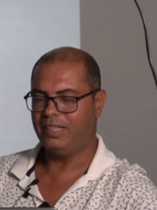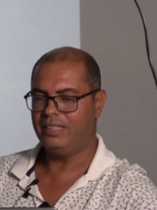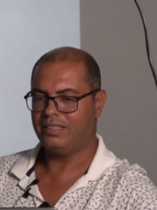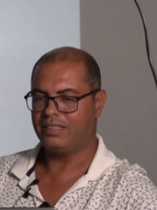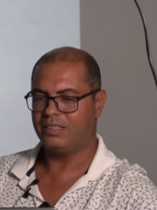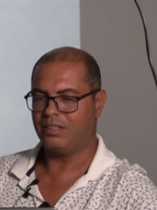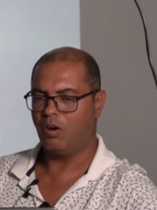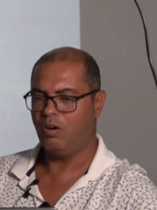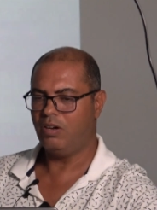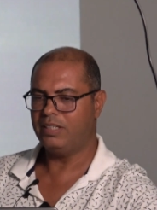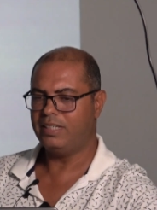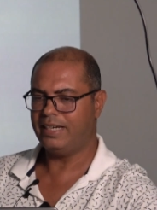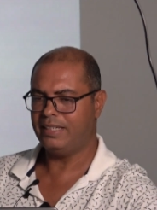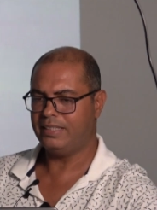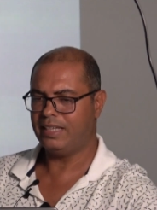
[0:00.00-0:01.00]
It's all
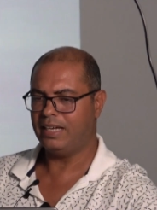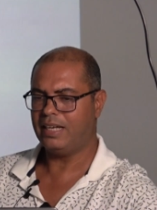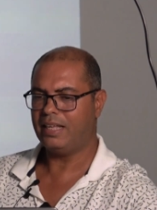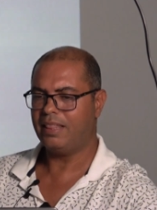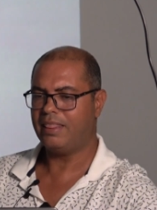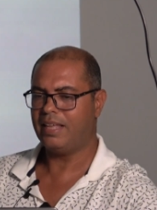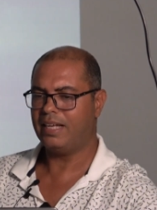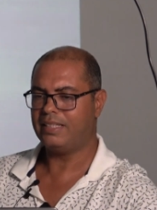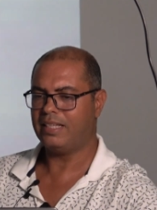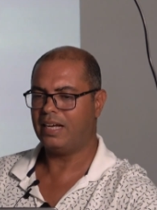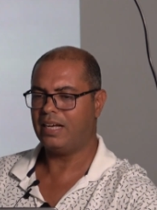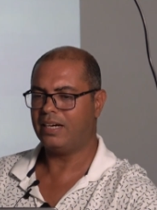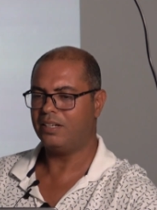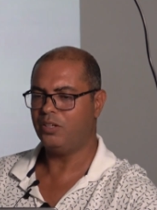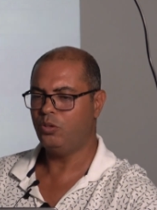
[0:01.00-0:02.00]
data that
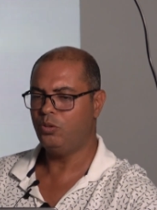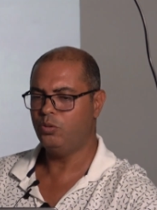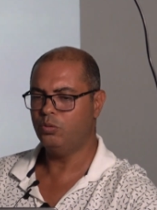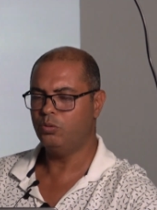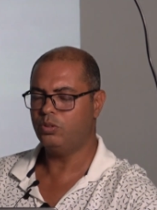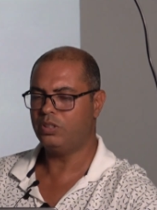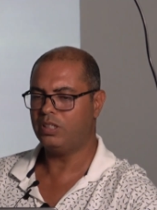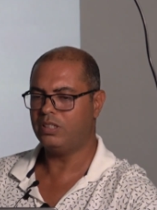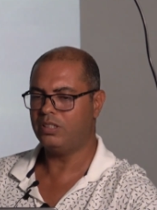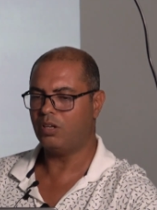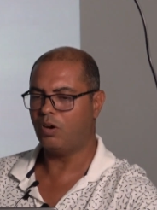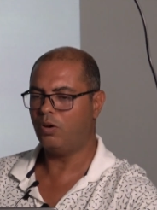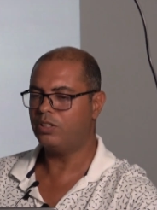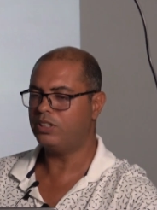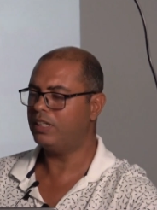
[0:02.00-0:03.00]
are
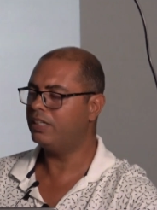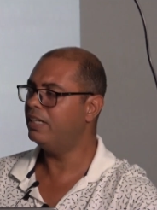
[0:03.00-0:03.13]
used or